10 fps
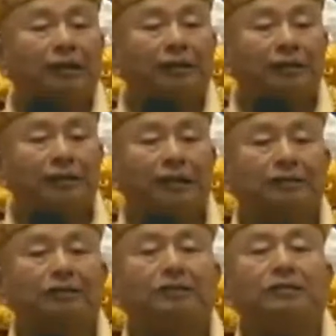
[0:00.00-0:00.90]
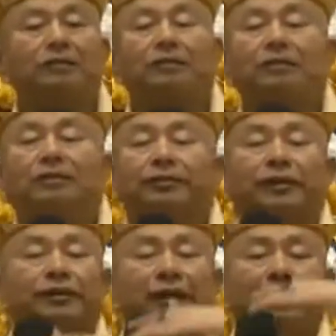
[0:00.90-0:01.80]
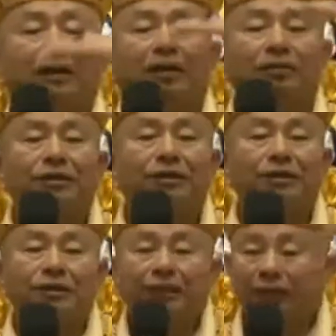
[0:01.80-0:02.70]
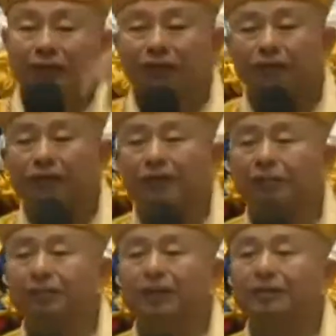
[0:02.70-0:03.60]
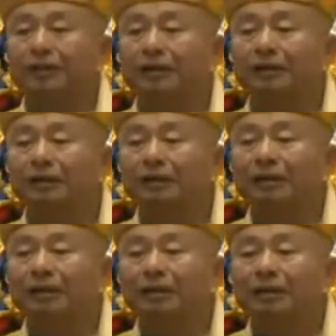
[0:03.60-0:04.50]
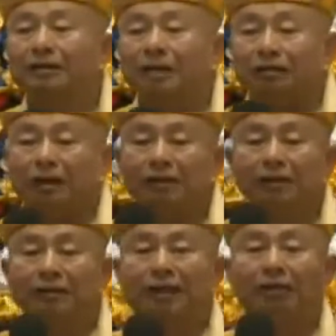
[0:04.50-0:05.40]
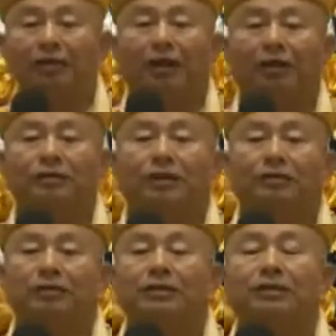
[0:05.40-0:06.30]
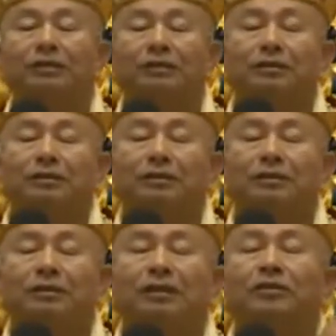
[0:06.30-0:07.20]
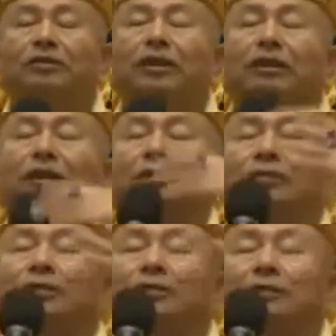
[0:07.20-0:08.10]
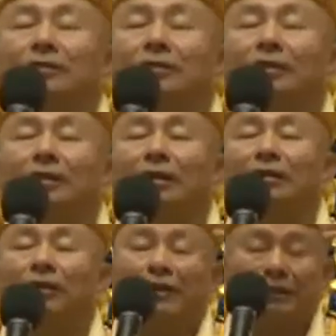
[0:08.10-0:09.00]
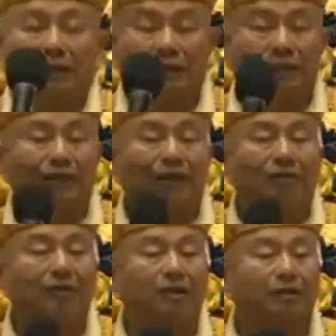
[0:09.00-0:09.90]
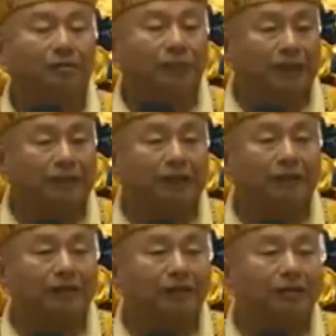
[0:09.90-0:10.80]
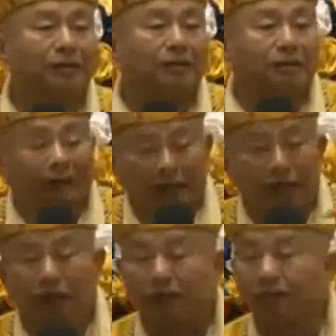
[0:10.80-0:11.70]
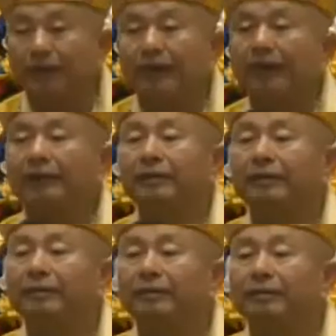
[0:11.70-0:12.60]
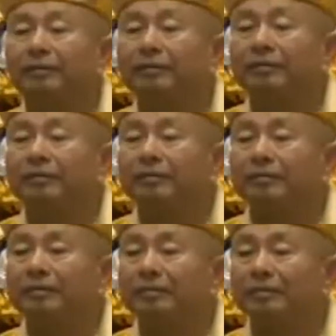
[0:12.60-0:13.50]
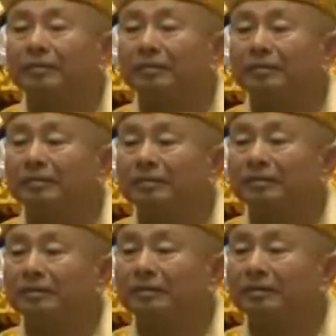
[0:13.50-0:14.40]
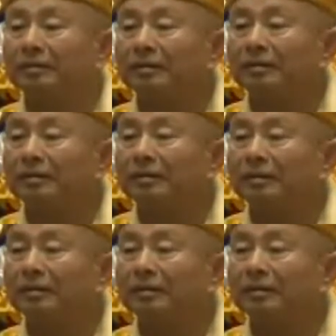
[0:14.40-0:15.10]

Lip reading: flow with all the thoughts that's coming. It's just like the waves. In a moment they're very happy, and at another moment they're very down. When they hear good news, they're up, and when they hear sad news, they're down.